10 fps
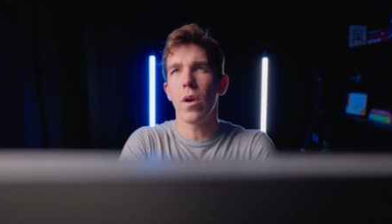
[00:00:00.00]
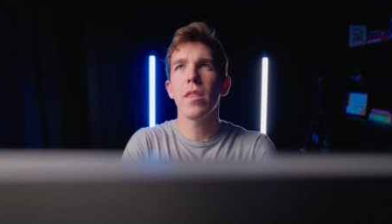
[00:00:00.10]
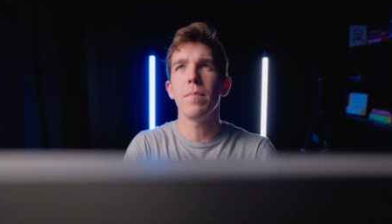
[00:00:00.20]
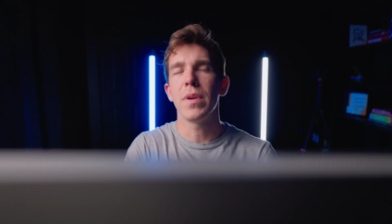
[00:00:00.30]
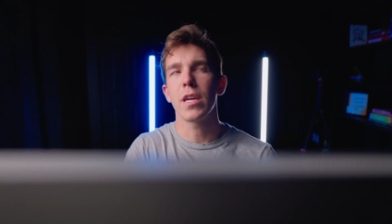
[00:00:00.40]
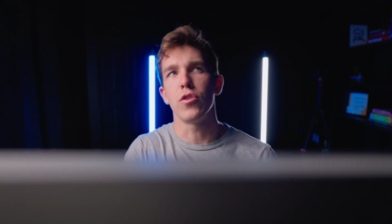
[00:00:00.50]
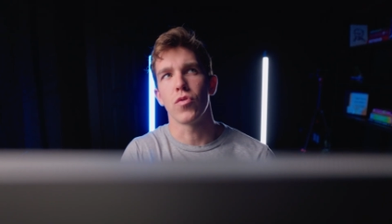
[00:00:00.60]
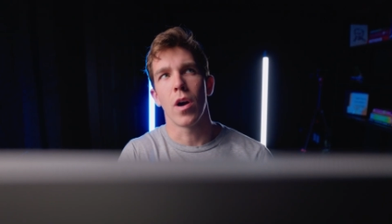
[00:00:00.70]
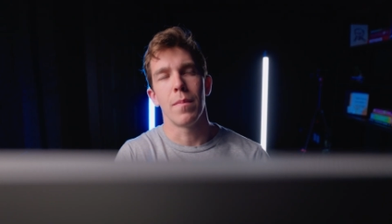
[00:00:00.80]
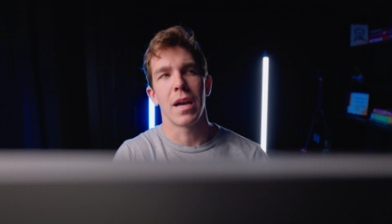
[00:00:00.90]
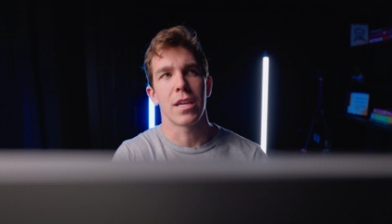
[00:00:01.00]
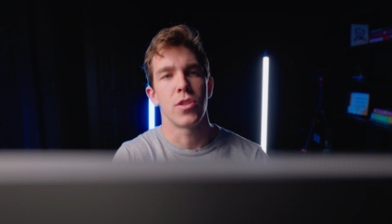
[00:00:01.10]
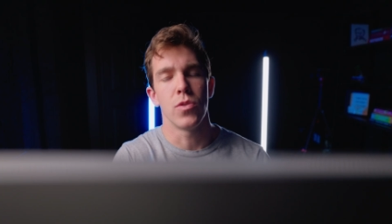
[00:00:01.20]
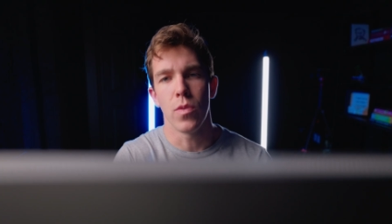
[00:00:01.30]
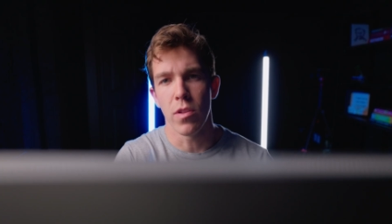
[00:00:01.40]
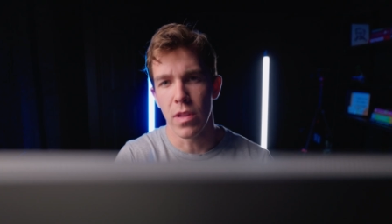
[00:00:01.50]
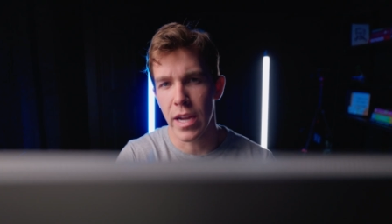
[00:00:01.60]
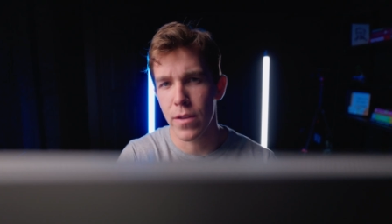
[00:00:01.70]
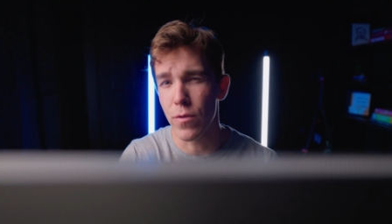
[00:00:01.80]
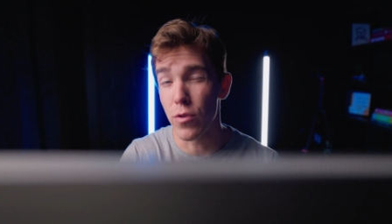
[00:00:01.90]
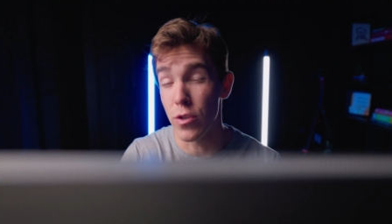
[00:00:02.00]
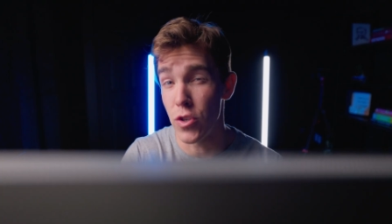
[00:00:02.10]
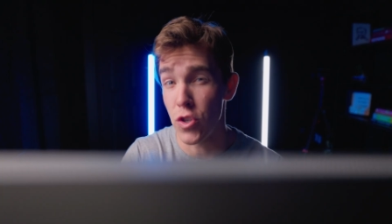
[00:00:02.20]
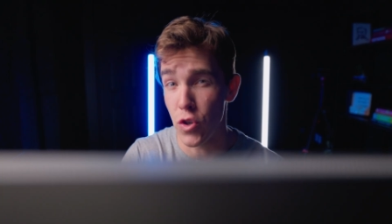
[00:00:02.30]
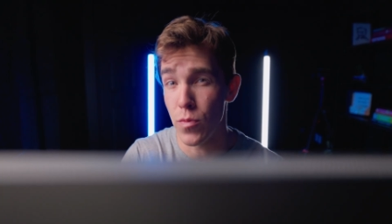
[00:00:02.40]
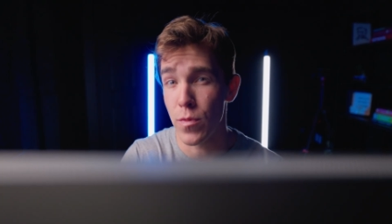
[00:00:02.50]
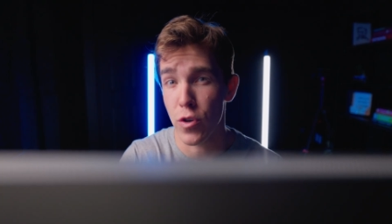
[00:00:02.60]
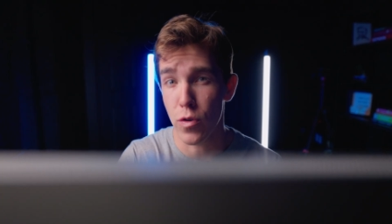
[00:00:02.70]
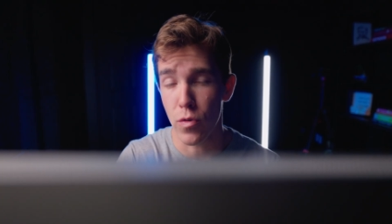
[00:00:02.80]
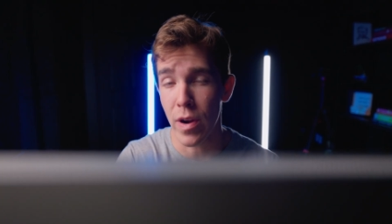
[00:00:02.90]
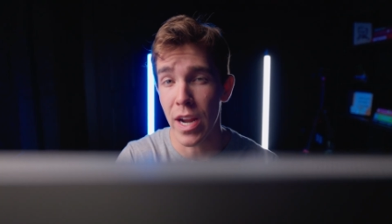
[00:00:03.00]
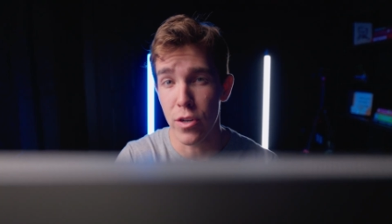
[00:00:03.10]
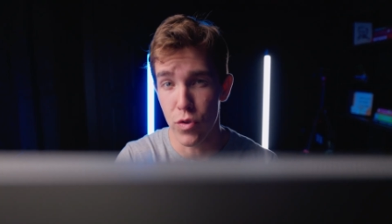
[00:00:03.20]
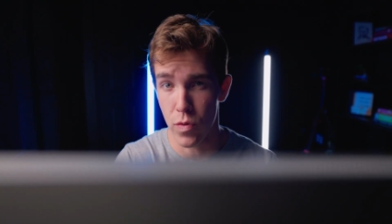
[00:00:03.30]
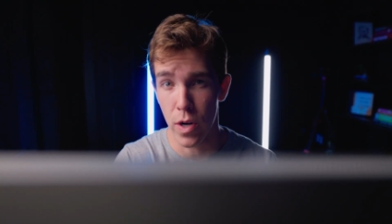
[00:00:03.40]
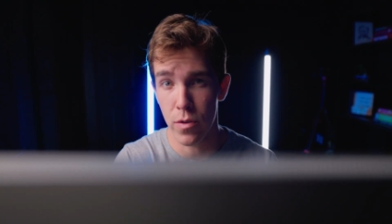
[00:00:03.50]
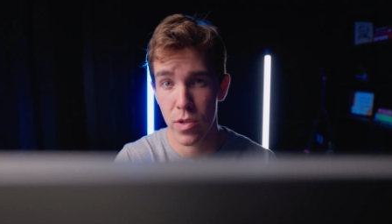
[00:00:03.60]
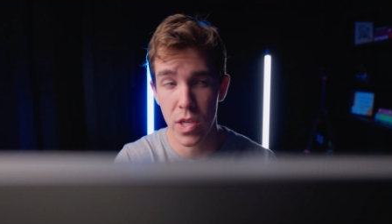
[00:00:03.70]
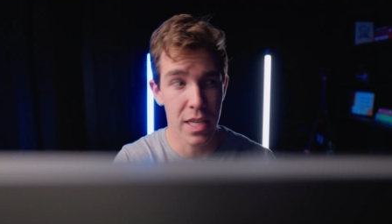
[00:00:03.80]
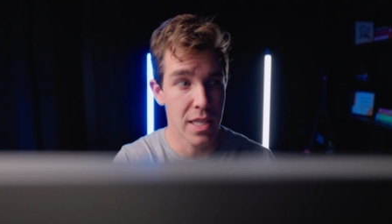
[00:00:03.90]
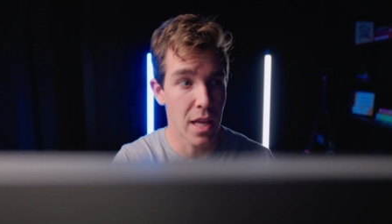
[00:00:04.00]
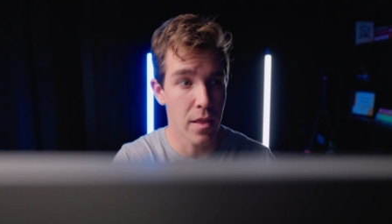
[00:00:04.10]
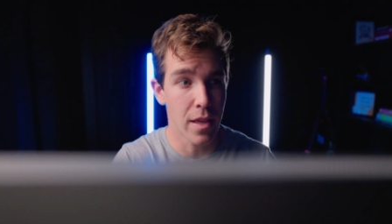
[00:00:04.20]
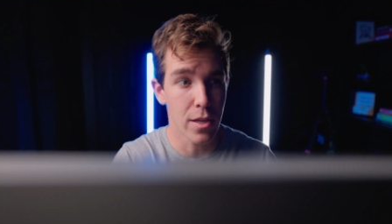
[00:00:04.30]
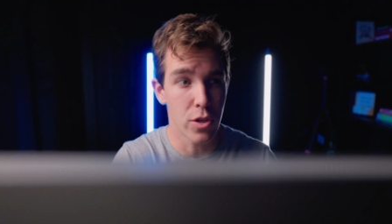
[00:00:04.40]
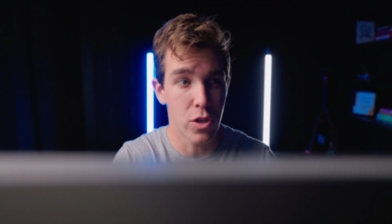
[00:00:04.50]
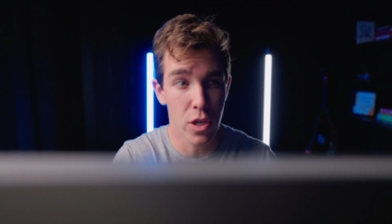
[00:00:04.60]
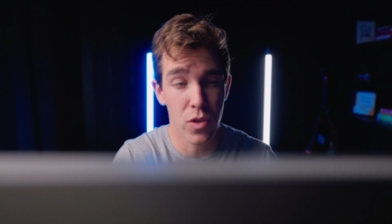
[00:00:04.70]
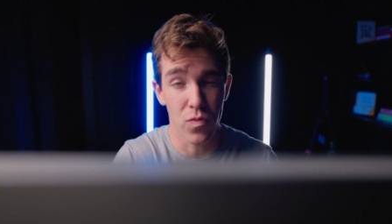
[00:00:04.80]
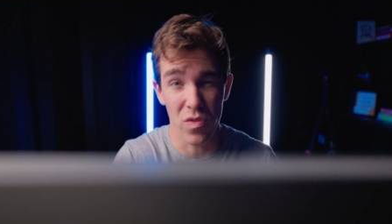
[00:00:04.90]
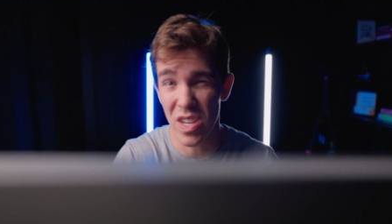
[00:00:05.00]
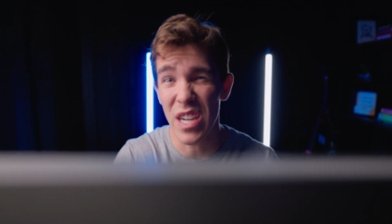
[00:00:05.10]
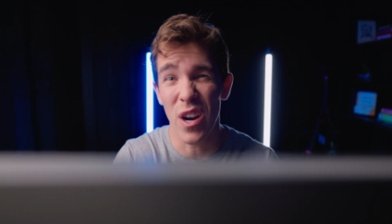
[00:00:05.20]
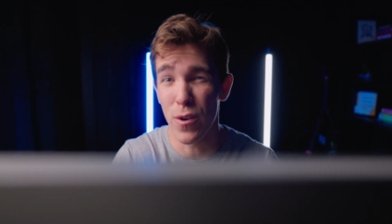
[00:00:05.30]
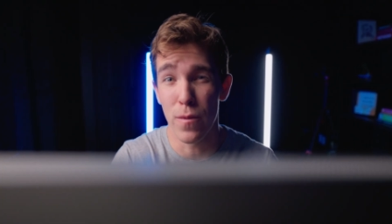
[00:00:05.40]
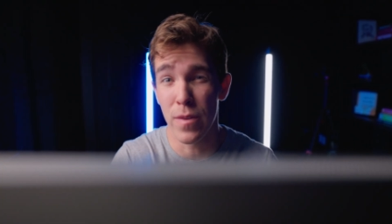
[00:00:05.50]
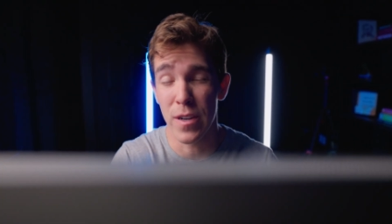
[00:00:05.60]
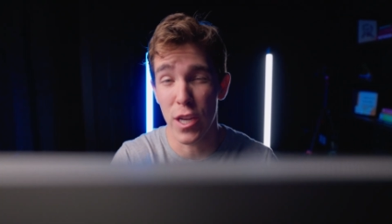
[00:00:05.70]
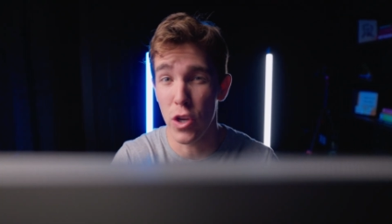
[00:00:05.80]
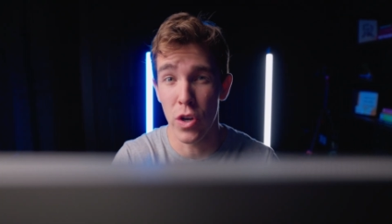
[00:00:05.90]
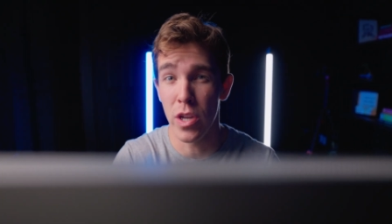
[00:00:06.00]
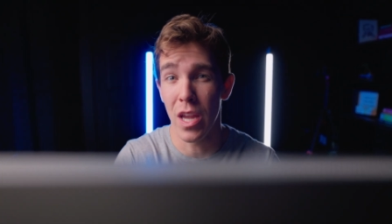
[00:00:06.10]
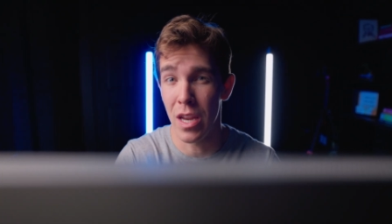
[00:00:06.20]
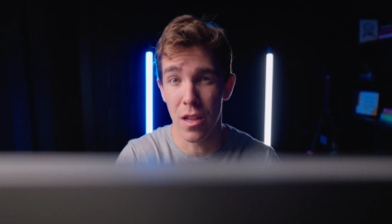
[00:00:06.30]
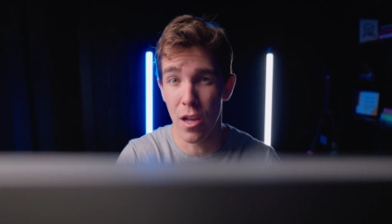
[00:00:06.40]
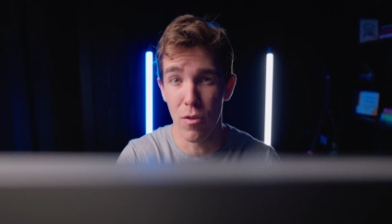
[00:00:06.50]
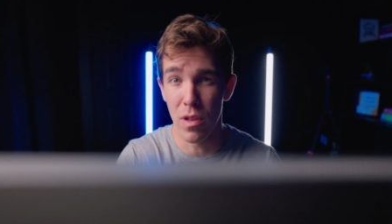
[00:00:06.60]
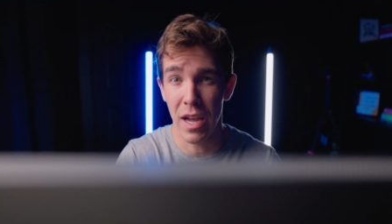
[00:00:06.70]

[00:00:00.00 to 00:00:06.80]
One of the big drawbacks to a lot of consumer grade drones is that they just really aren't very good in low